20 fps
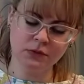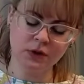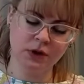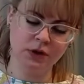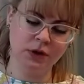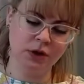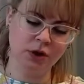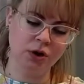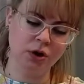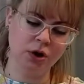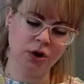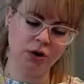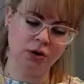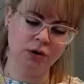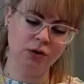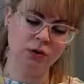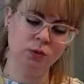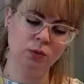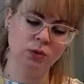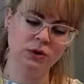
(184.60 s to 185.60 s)
the yarn
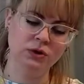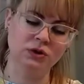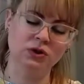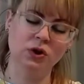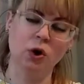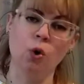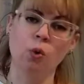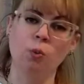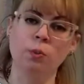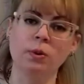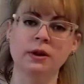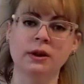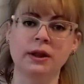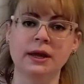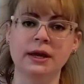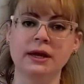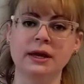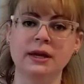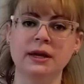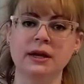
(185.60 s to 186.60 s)
was
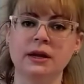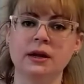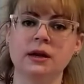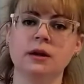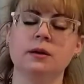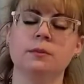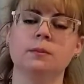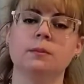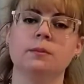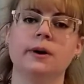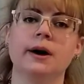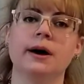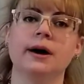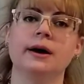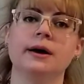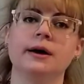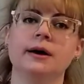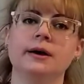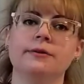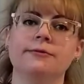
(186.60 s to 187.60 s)
Opaline
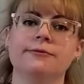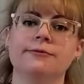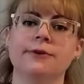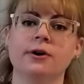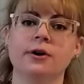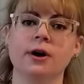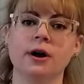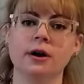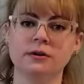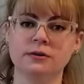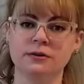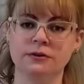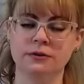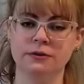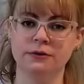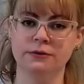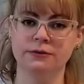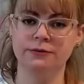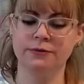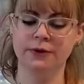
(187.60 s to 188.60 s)
by Ferox
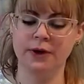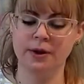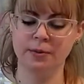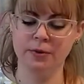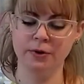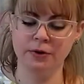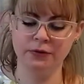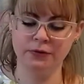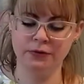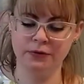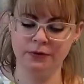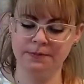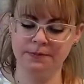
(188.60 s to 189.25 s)
Fibers,